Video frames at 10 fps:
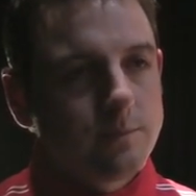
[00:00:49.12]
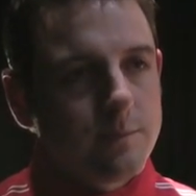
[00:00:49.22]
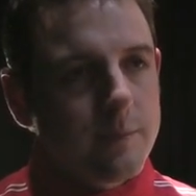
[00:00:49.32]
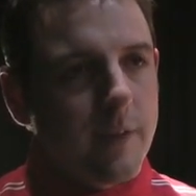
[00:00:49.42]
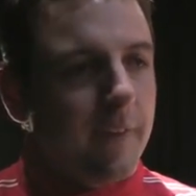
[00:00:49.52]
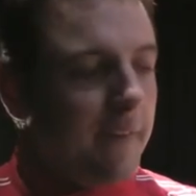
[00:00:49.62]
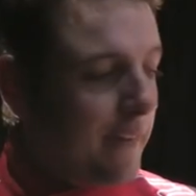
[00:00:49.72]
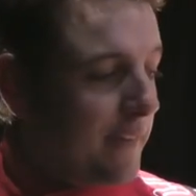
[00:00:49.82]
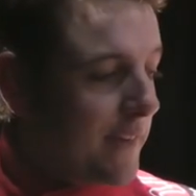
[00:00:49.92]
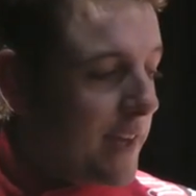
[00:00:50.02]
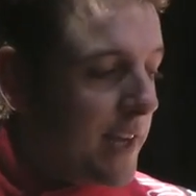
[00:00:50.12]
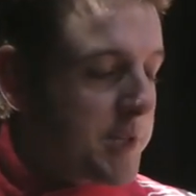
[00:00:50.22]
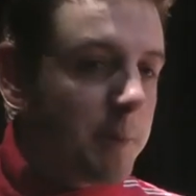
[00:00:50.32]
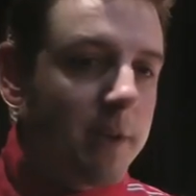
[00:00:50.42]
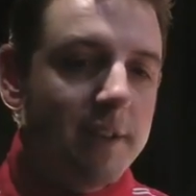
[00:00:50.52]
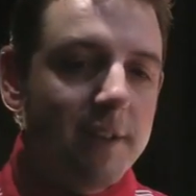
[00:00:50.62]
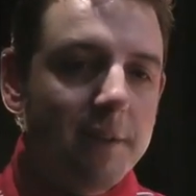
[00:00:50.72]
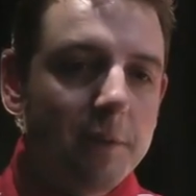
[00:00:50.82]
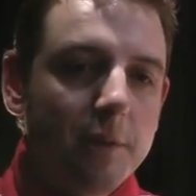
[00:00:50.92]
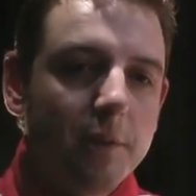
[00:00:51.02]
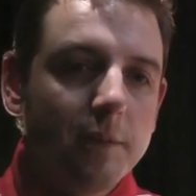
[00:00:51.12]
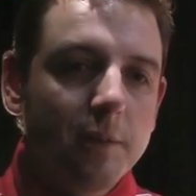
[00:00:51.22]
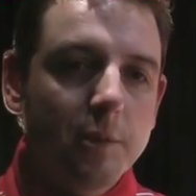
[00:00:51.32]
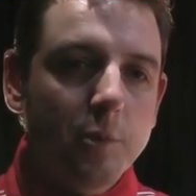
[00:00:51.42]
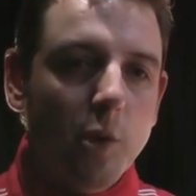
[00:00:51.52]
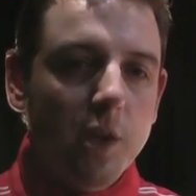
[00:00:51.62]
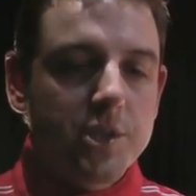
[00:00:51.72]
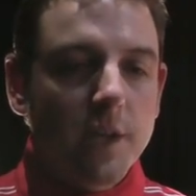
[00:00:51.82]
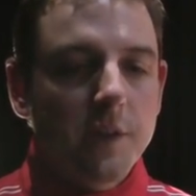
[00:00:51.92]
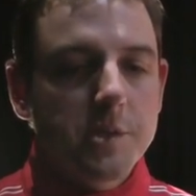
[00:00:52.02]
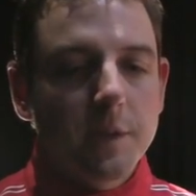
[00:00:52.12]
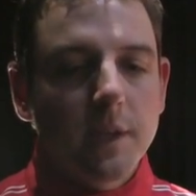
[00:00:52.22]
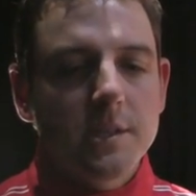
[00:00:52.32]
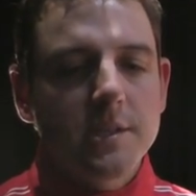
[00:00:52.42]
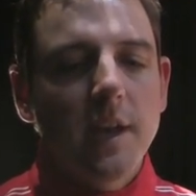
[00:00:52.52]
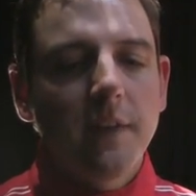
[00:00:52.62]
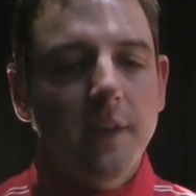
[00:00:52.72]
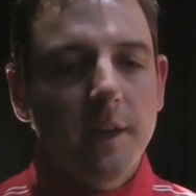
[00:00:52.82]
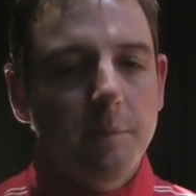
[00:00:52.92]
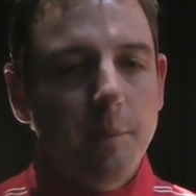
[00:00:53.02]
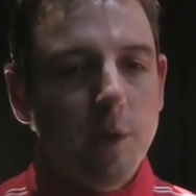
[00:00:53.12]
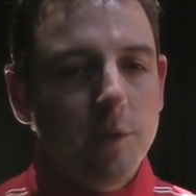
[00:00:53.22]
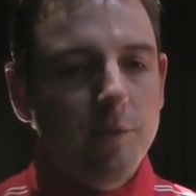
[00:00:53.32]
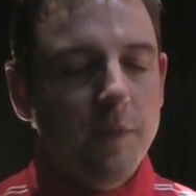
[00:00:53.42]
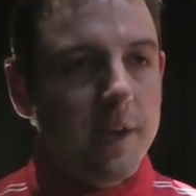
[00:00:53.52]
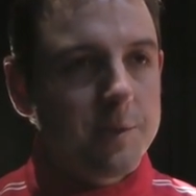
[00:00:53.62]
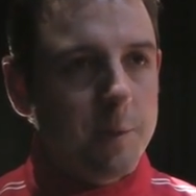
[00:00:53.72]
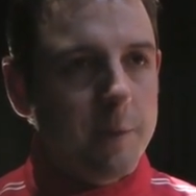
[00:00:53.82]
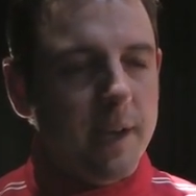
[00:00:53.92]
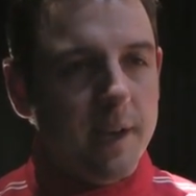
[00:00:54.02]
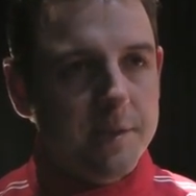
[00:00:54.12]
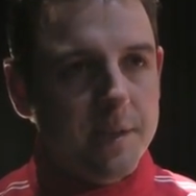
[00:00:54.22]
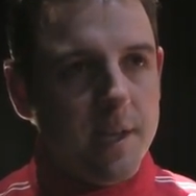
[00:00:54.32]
Yeah, it has been quite a challenge. In saying that, both V8 Supercars